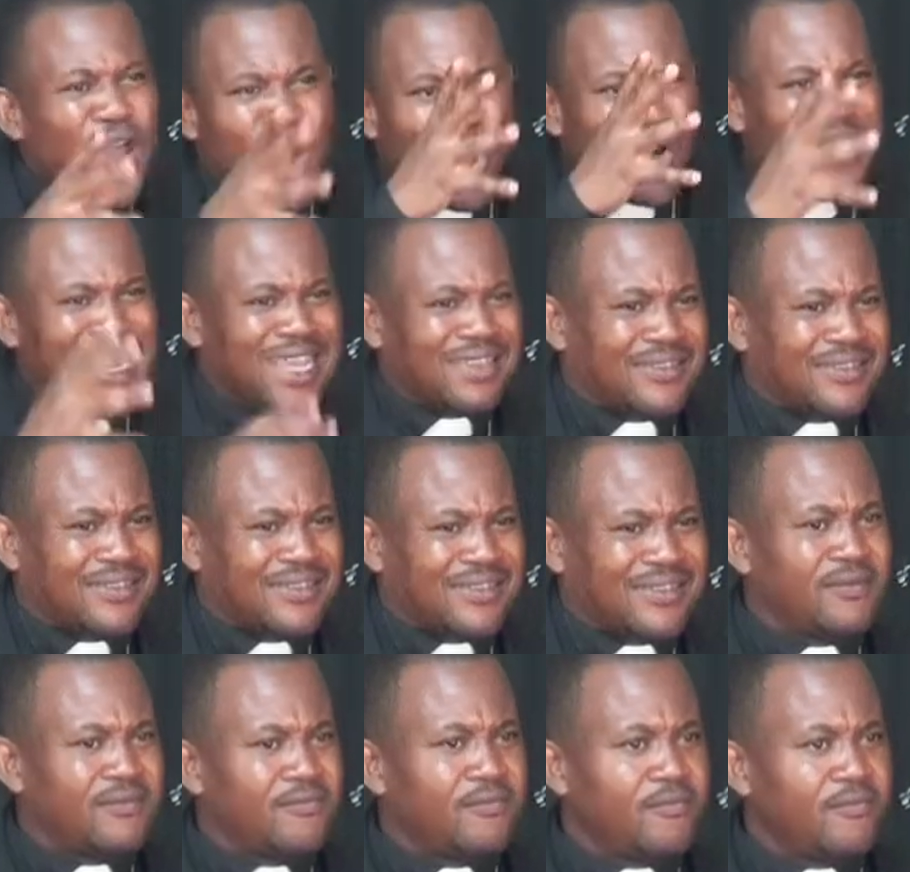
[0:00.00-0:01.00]
honest.
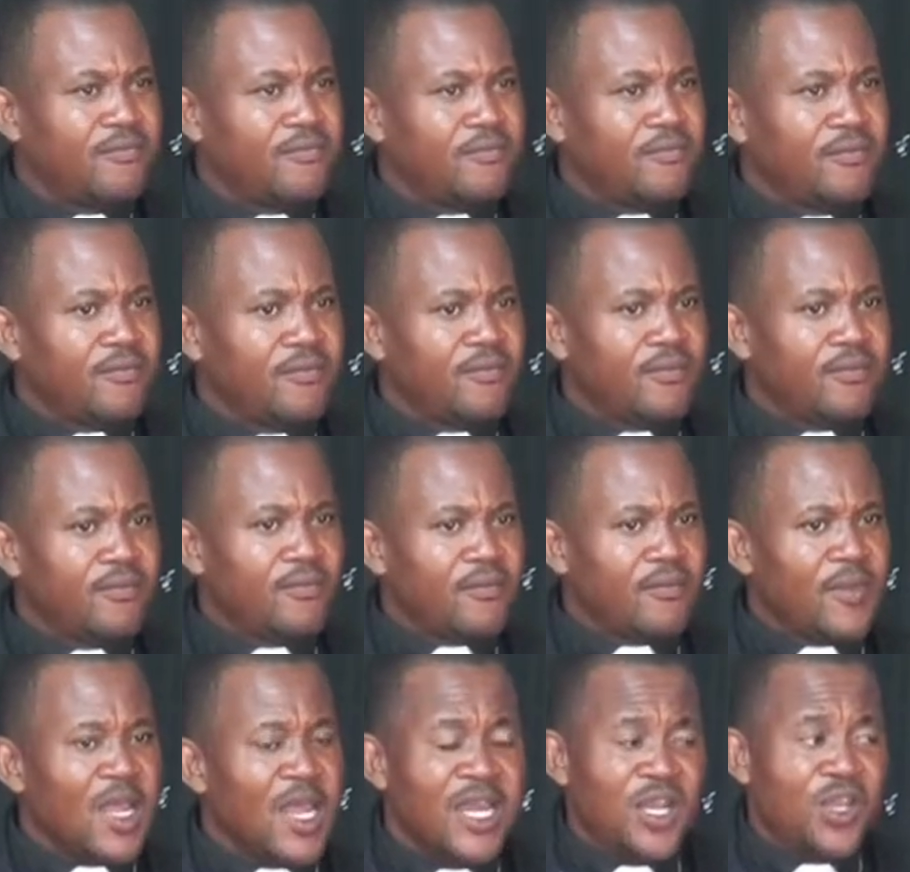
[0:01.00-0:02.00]

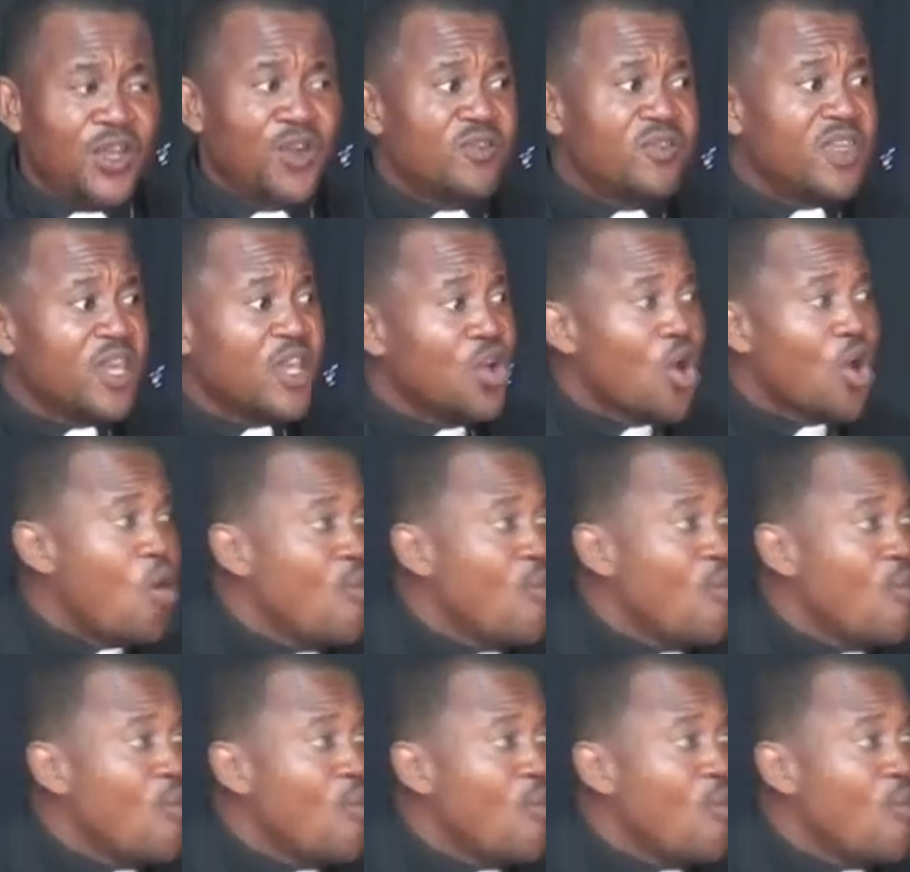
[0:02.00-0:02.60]
Do you think God